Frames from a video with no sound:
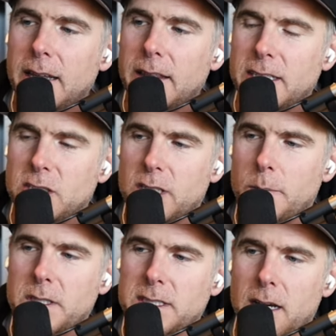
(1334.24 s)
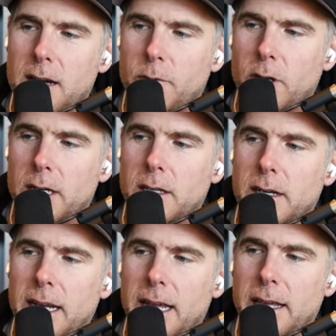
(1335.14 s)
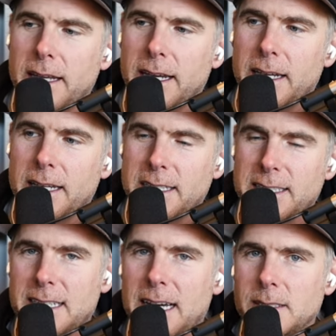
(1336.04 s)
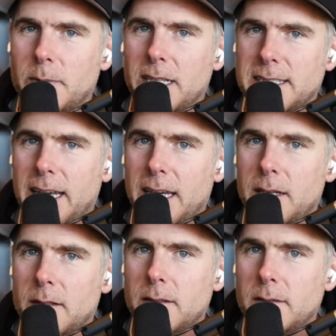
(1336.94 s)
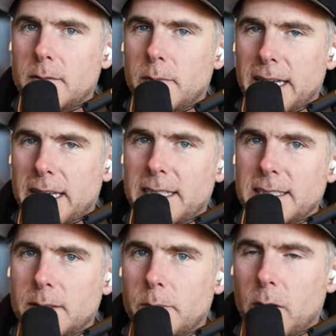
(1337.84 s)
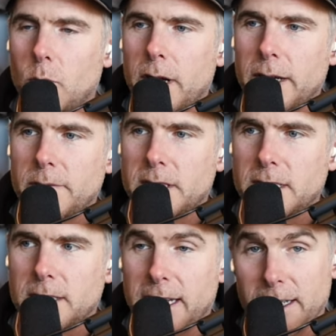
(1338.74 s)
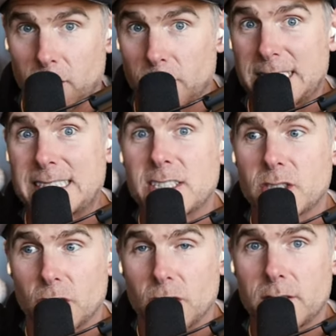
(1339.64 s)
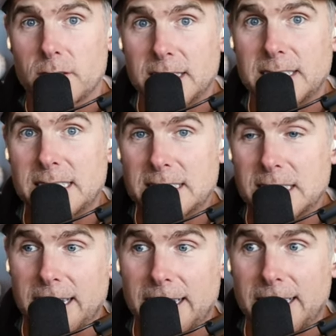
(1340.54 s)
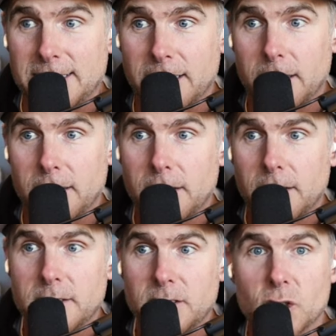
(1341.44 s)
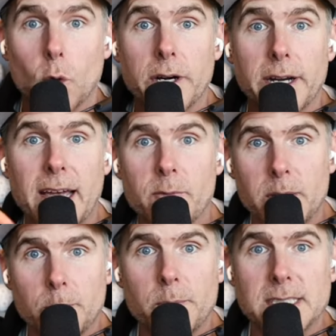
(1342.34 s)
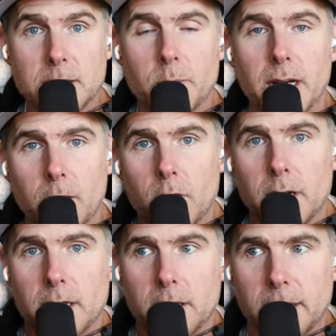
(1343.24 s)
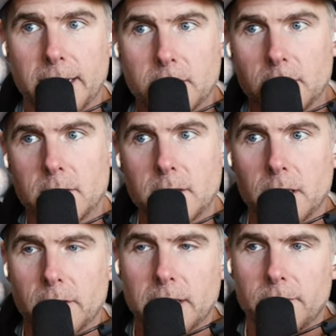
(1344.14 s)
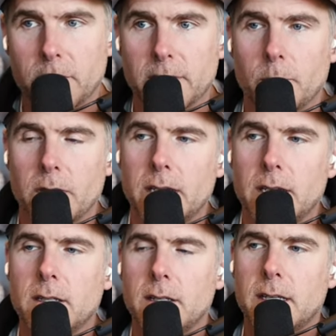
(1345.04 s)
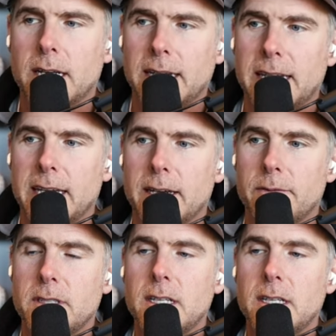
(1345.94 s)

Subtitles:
They shipped the software. He decides, I'm going to take my kids and my wife and her sister to Disneyland as a, sorry, I've been busy, but I want to like, you know, give you something kind of gift.